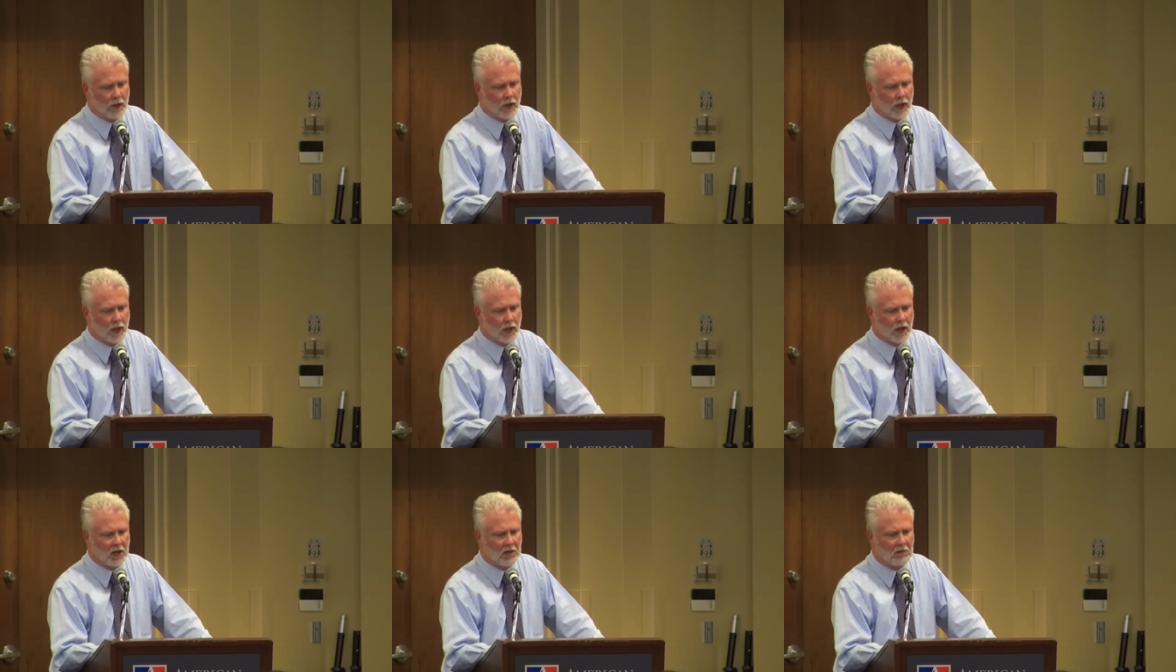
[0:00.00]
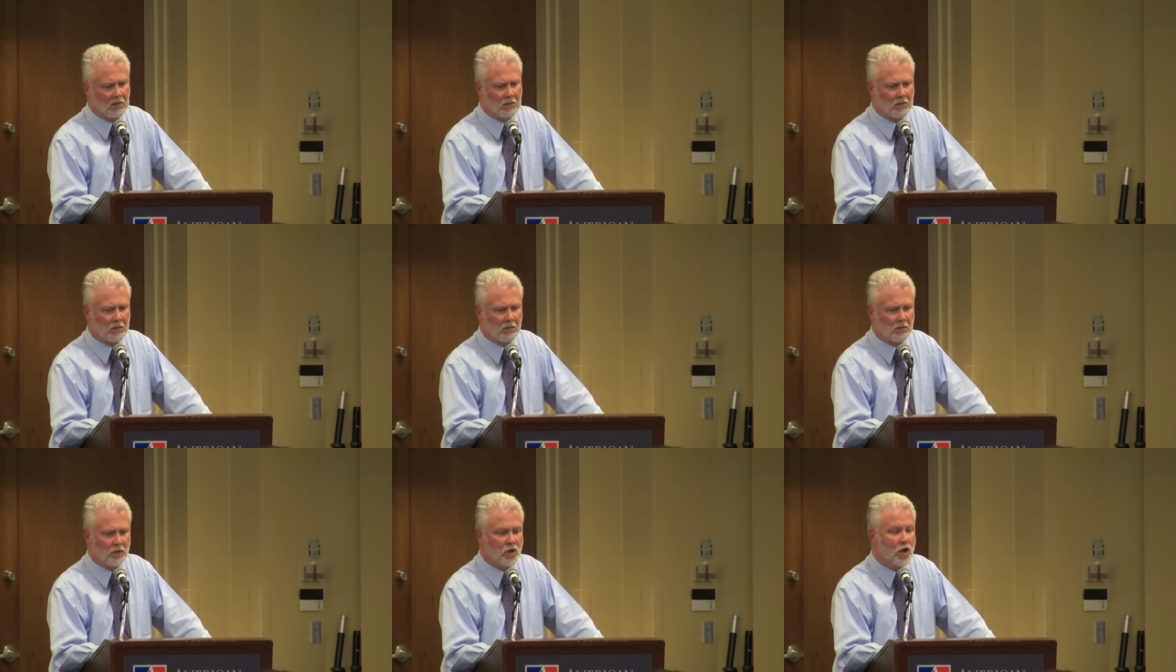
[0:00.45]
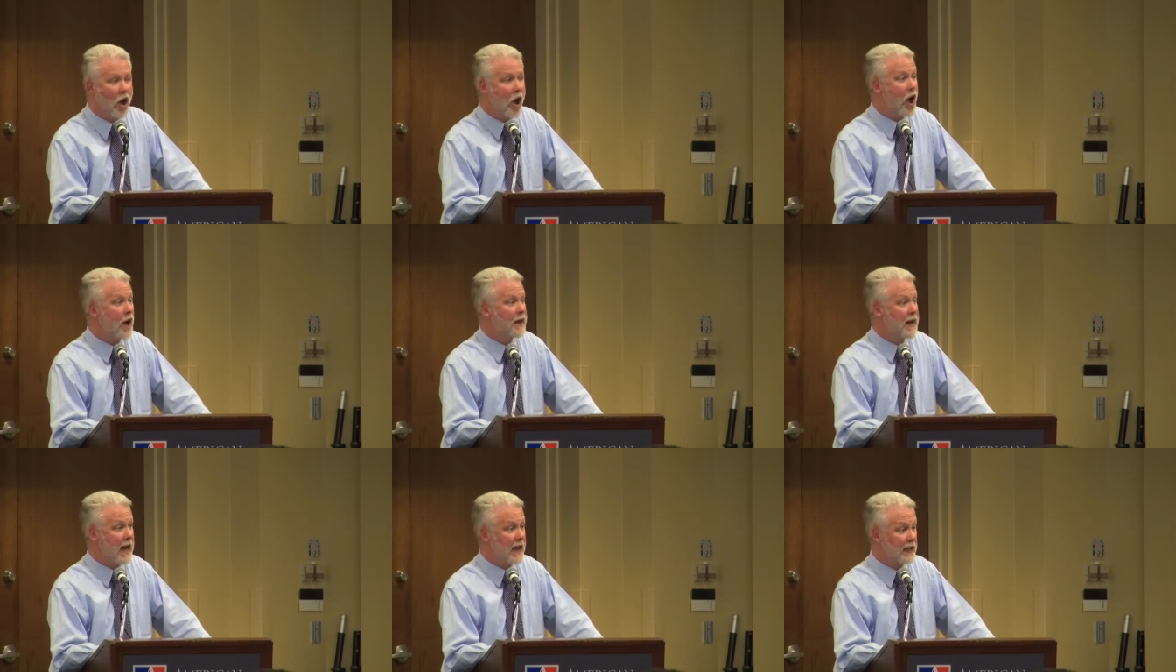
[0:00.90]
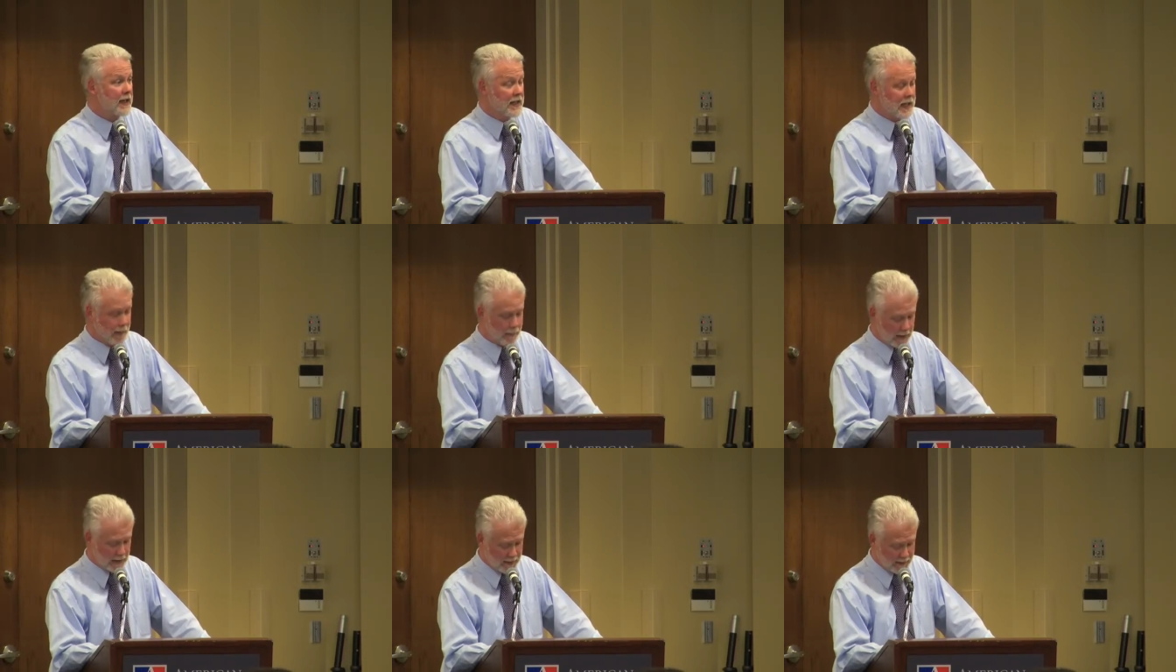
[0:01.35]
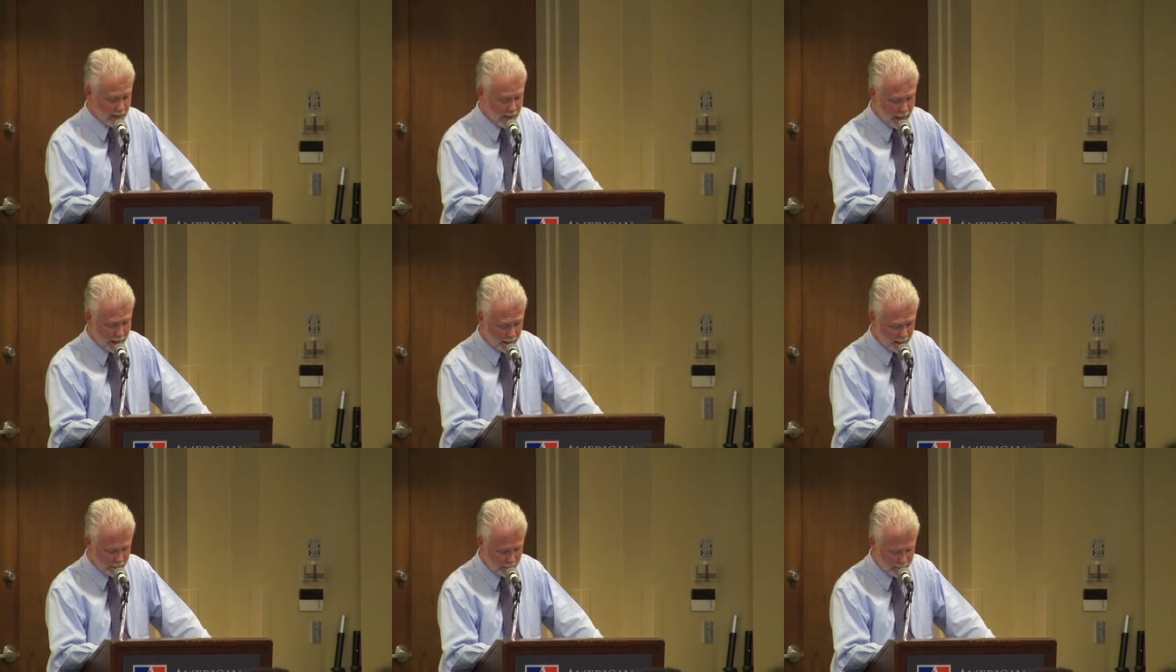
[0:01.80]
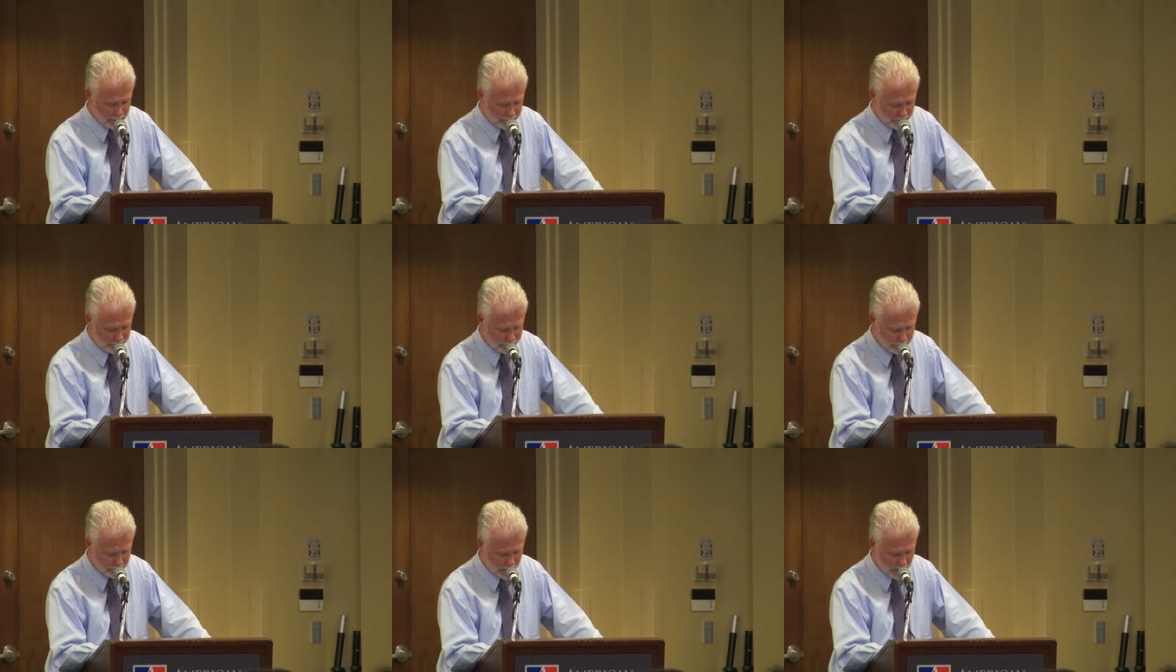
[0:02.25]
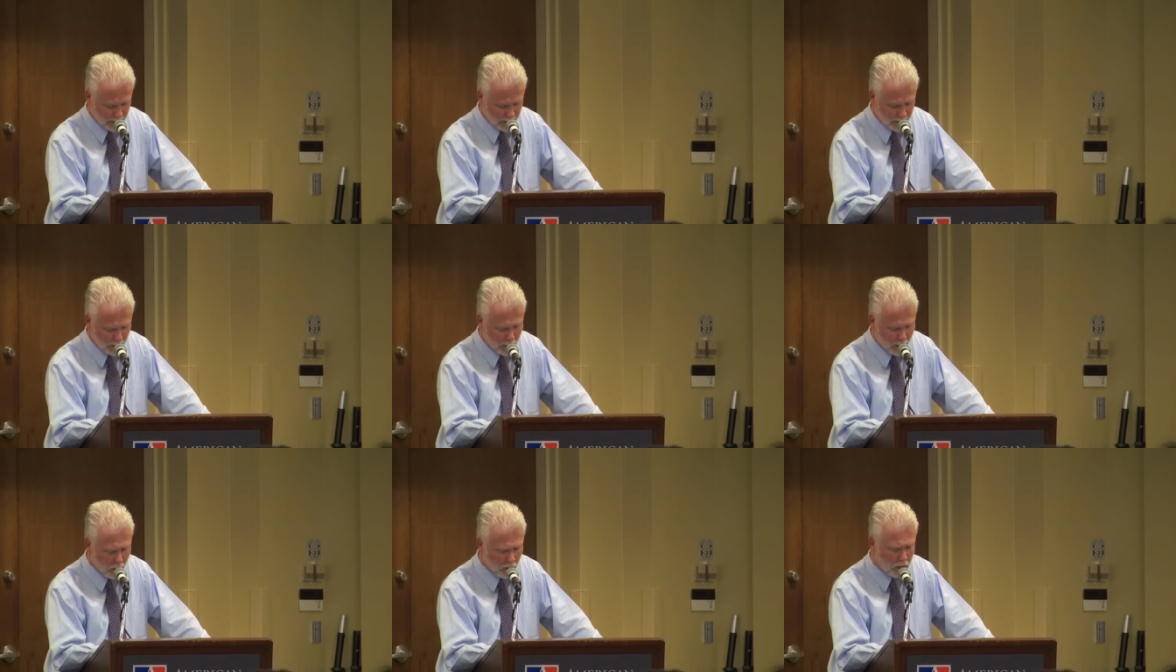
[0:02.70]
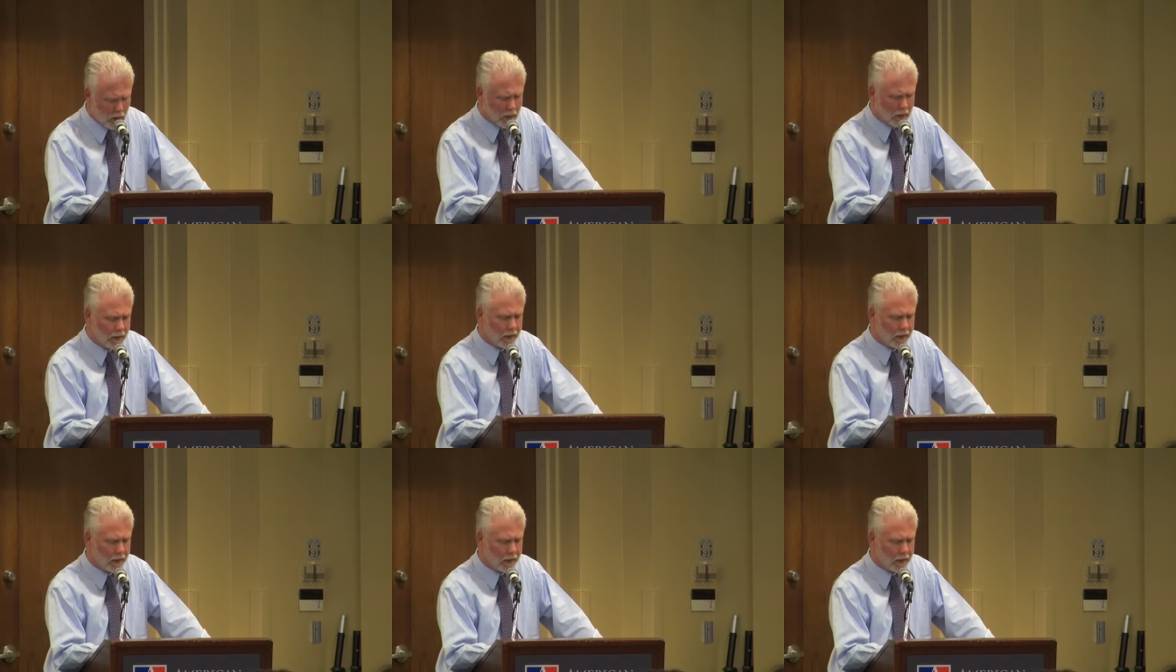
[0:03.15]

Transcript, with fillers: um, non-academic settings. So